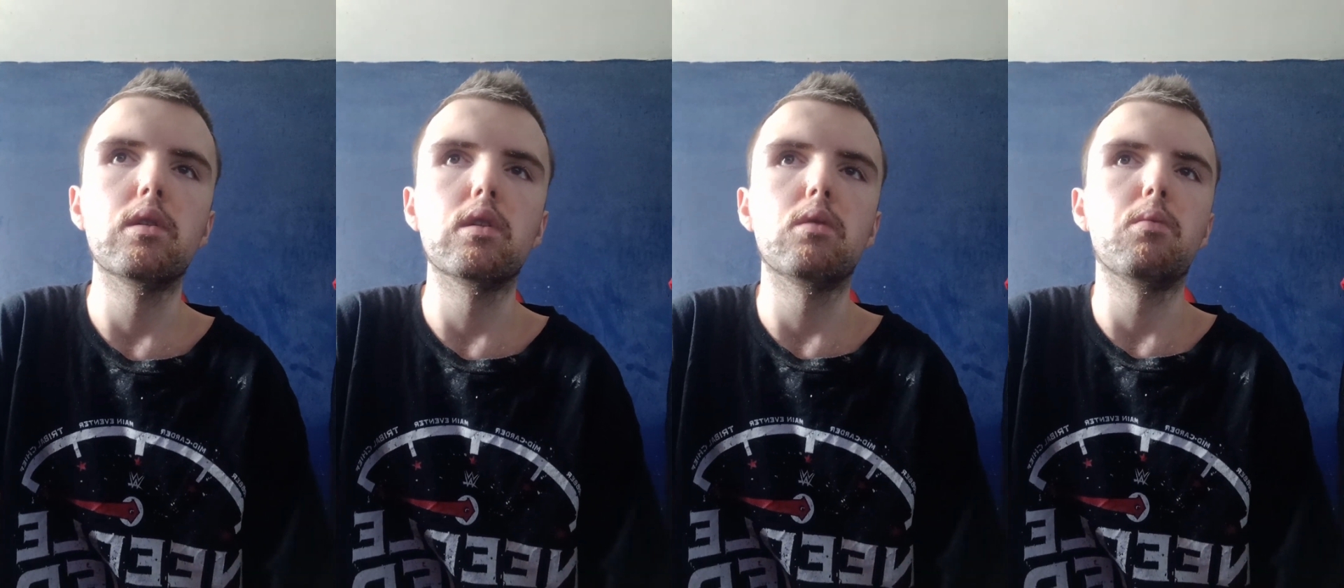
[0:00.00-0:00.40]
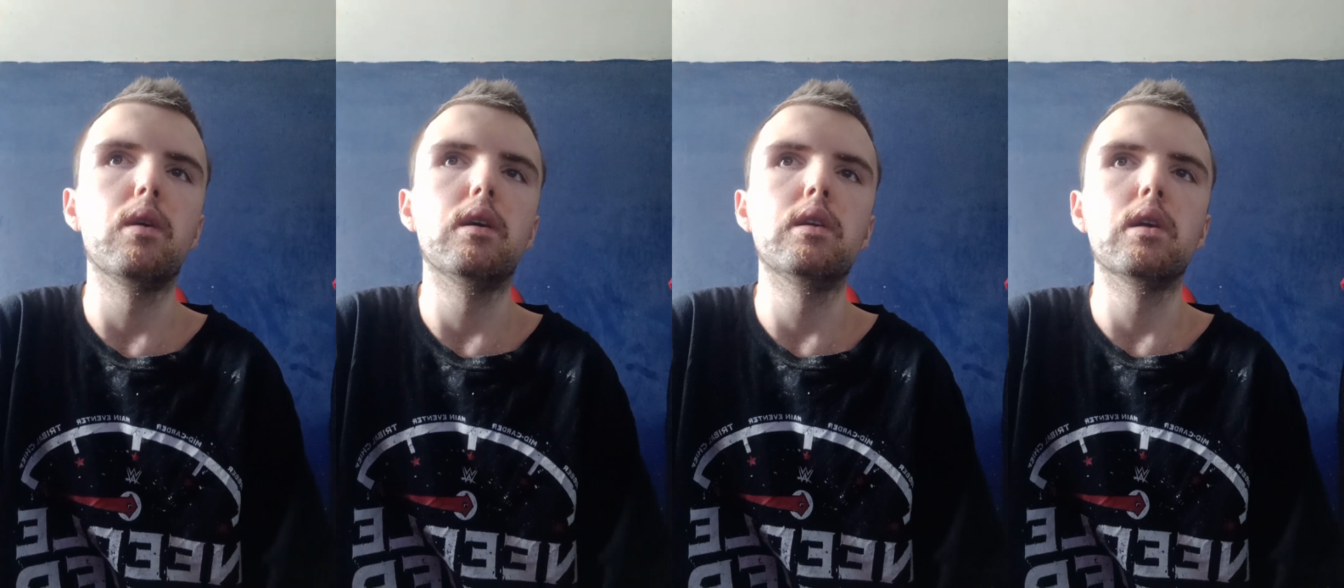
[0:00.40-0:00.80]
it's just,
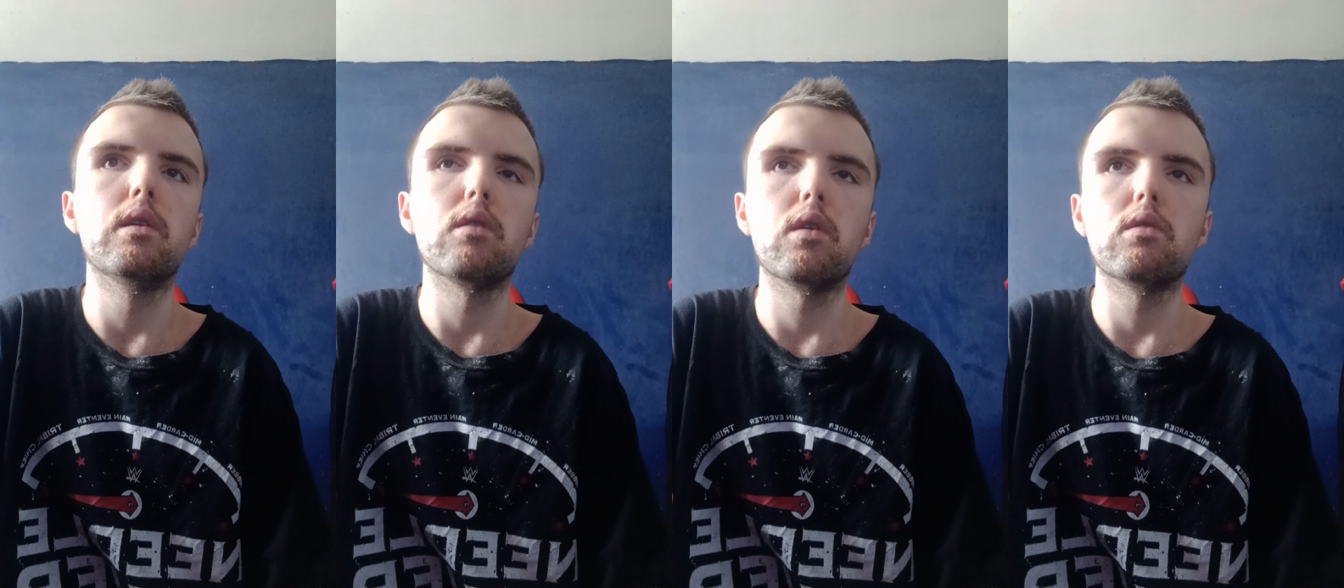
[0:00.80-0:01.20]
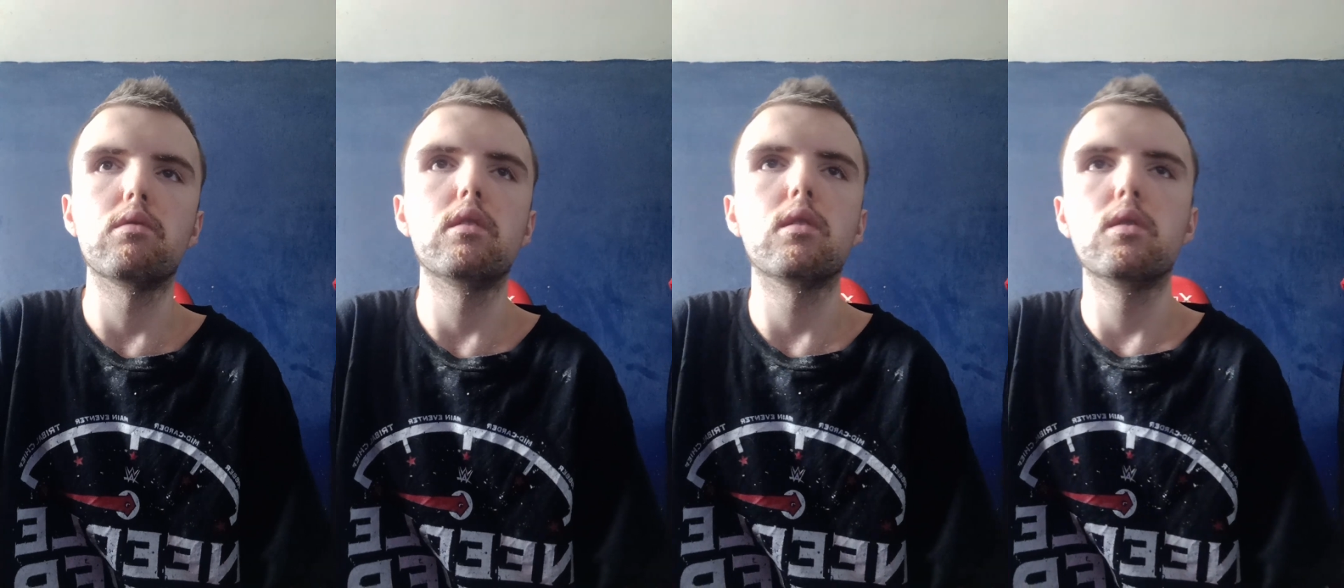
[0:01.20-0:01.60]
well, you know, this
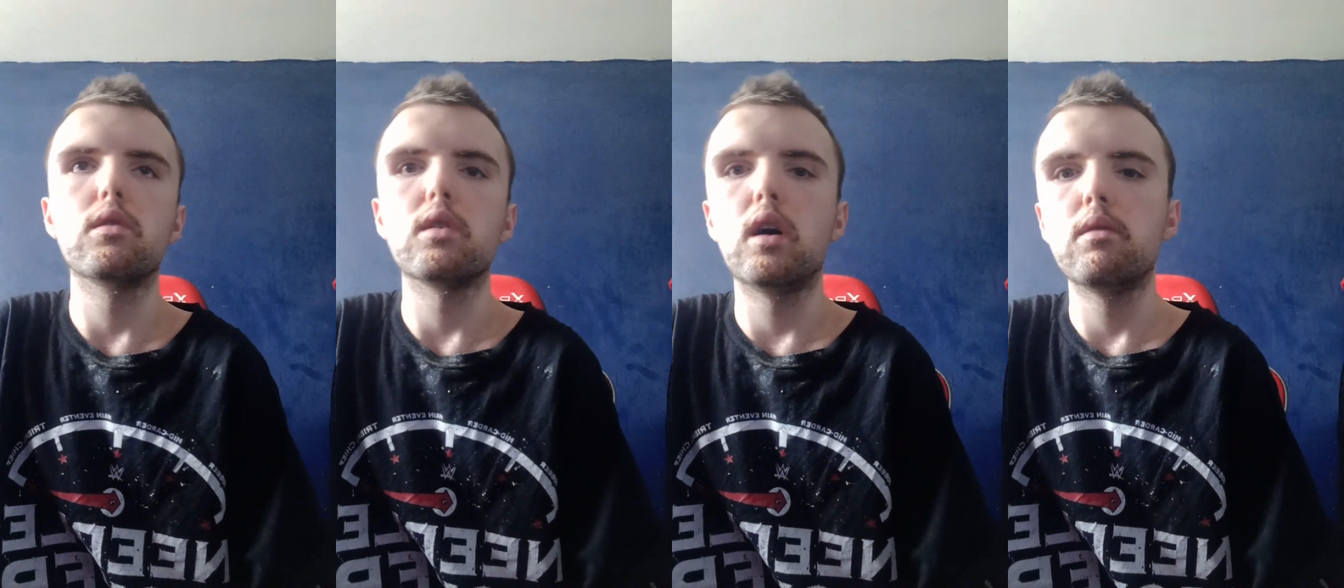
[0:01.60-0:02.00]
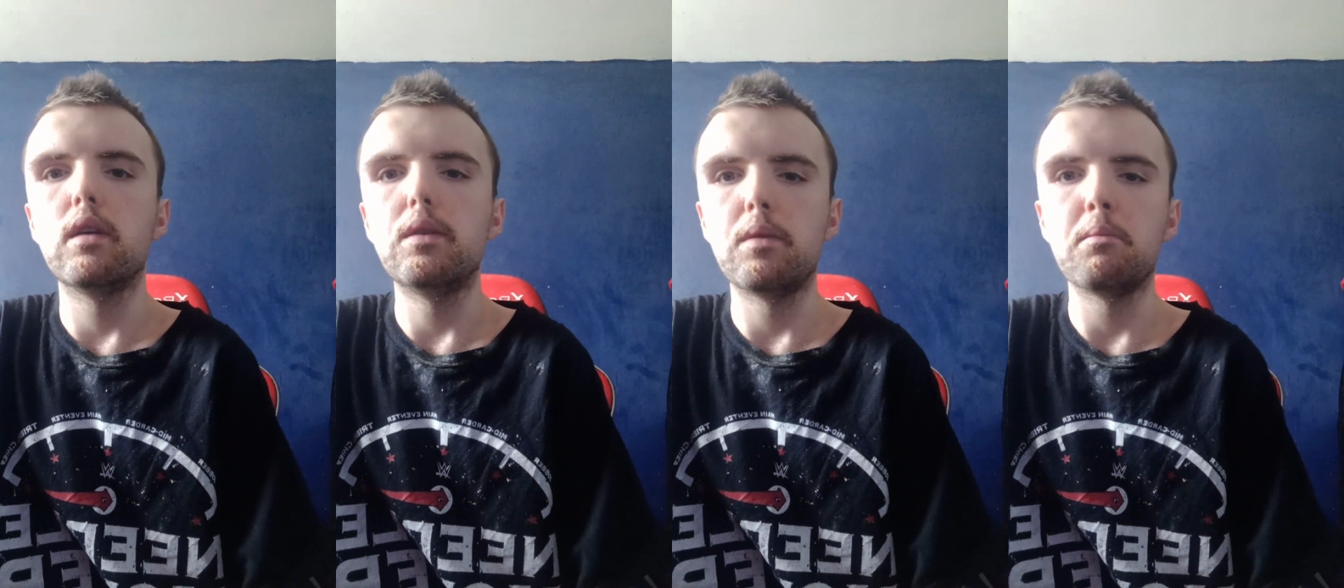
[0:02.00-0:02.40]
country has gone star
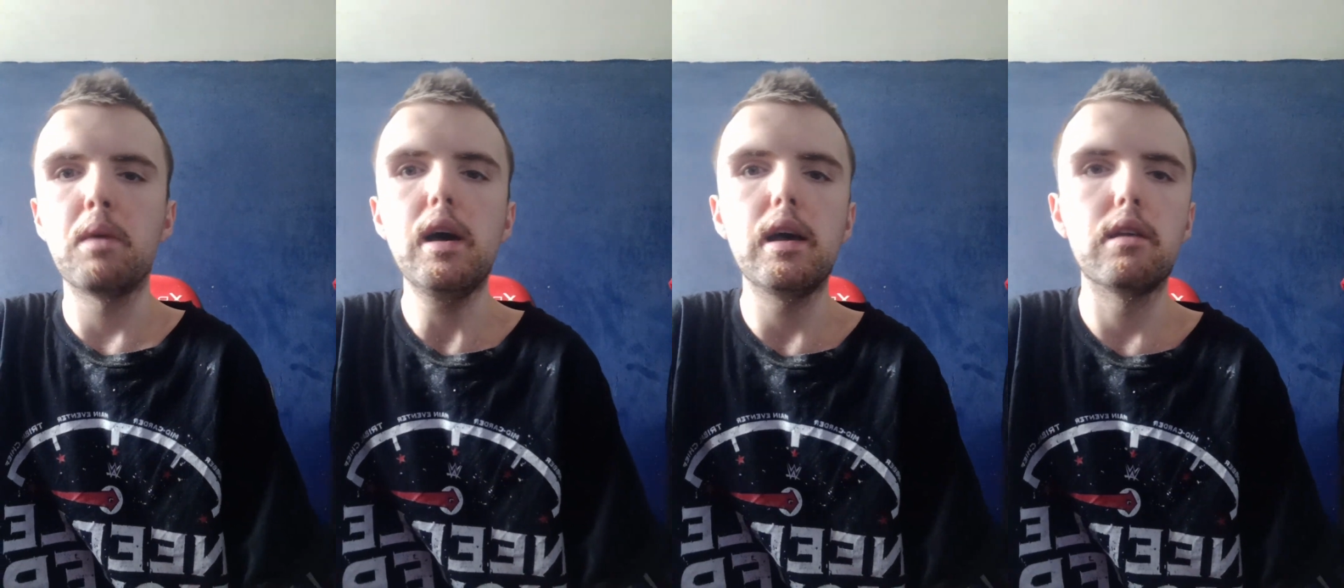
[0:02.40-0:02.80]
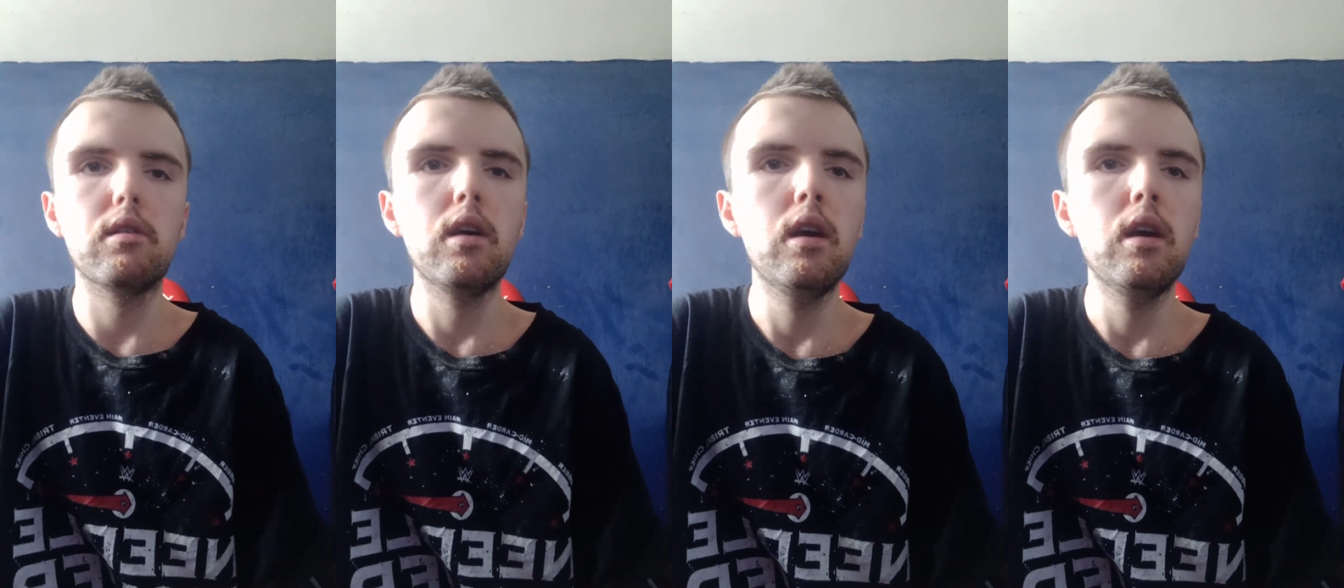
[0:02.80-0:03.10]
raving mad.